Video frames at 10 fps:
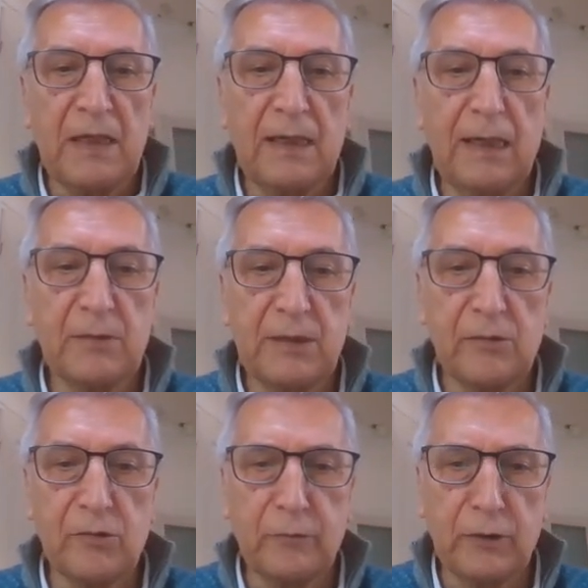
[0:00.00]
I'm
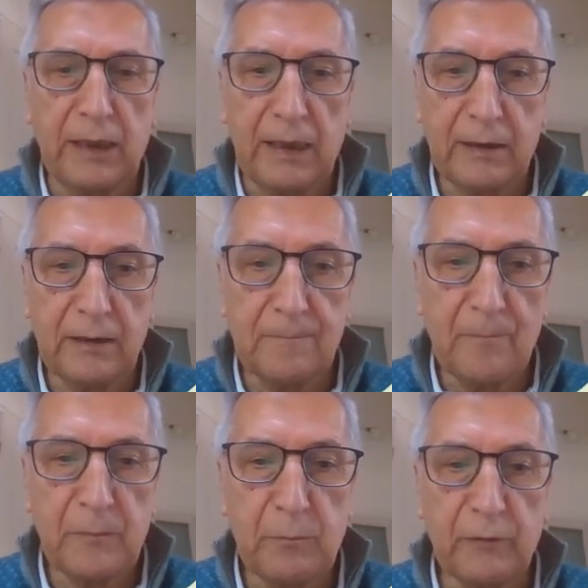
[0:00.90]
Sergio Focardi,
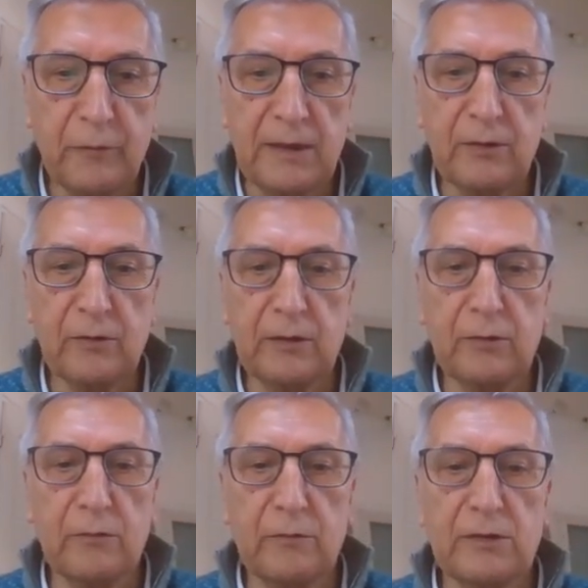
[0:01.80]
professor at
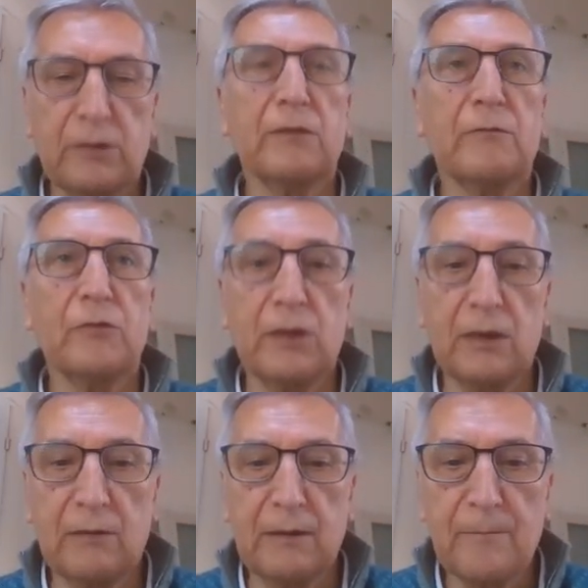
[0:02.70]
University of
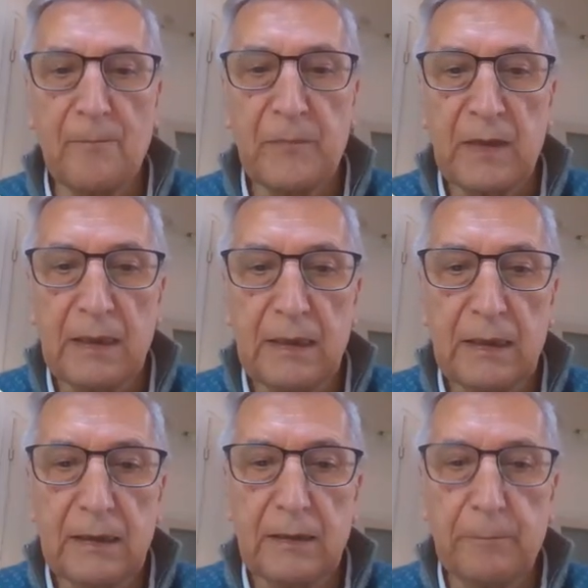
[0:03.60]
Genoa,
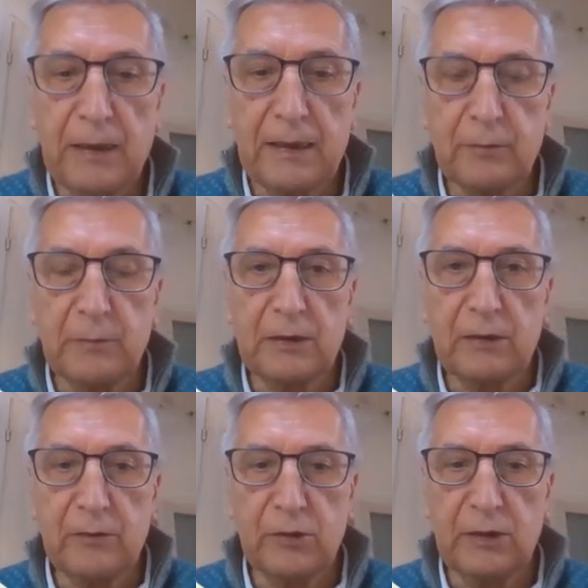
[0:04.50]
Department of
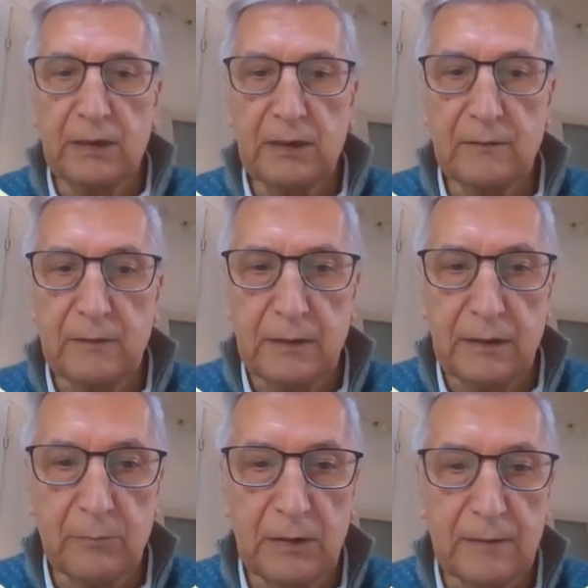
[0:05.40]
Engineering,
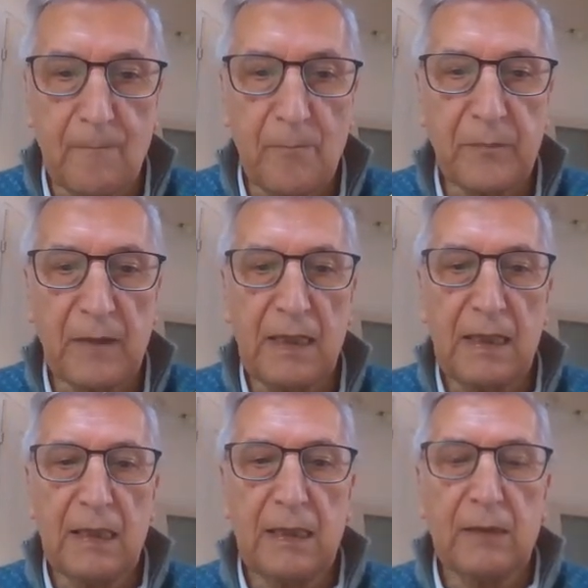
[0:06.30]
DIME,
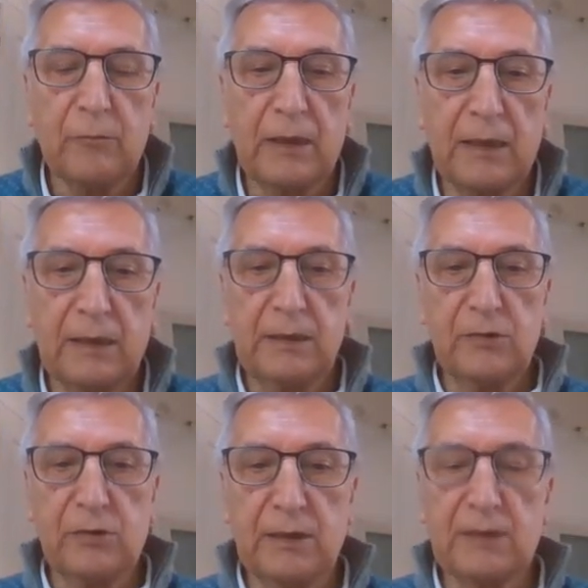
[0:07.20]
where I
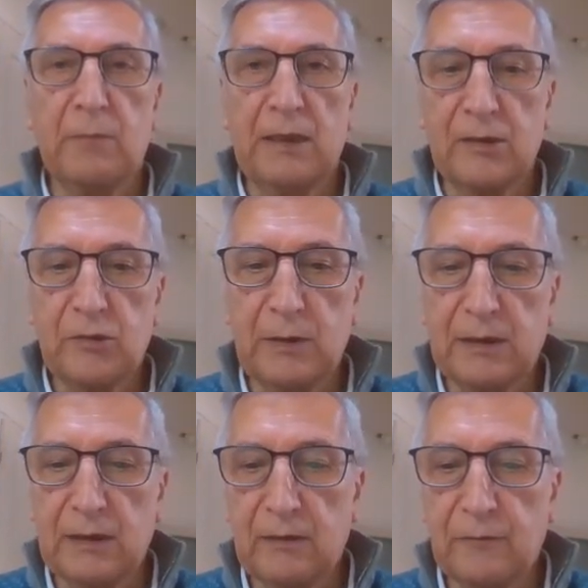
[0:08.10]
teach risk management
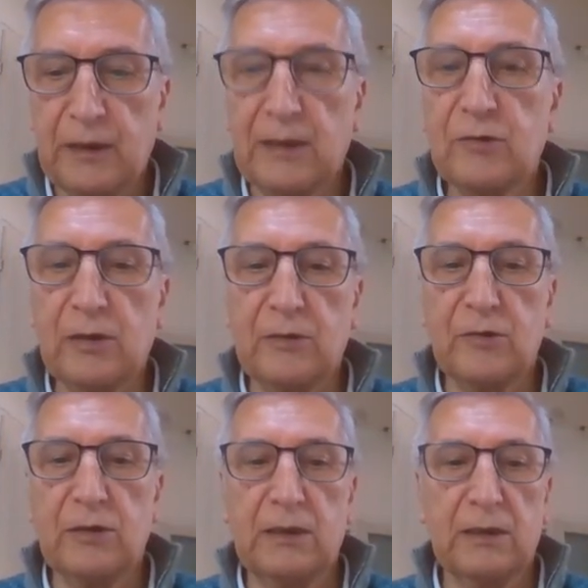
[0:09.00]
and financial
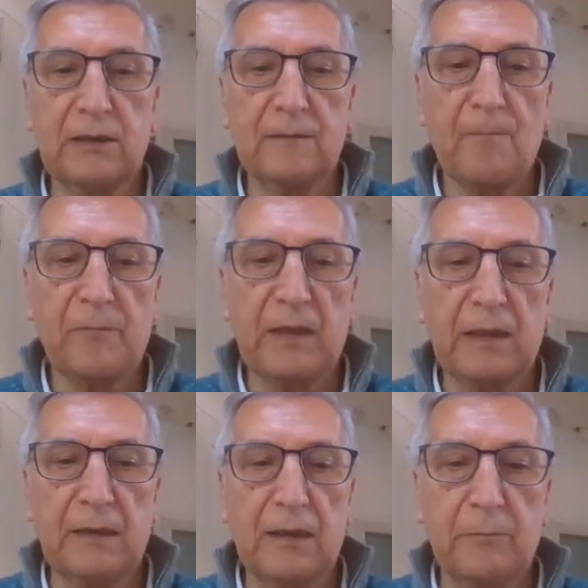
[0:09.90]
engineering
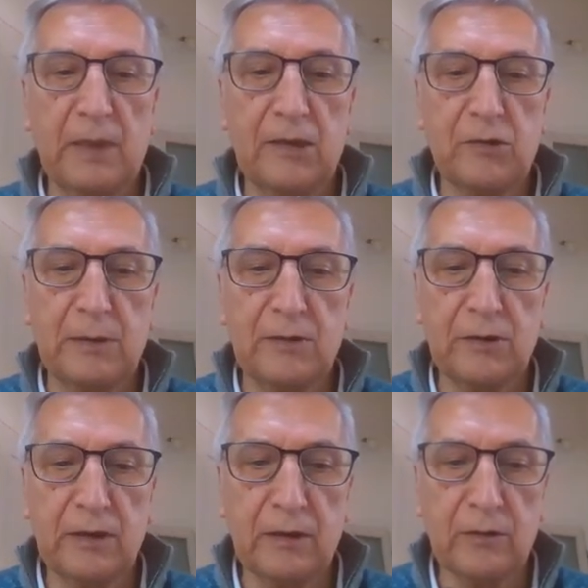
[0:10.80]
in the management
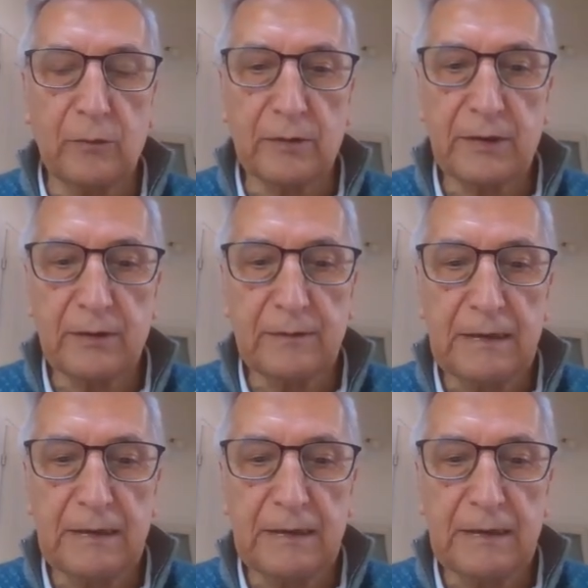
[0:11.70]
engineering course.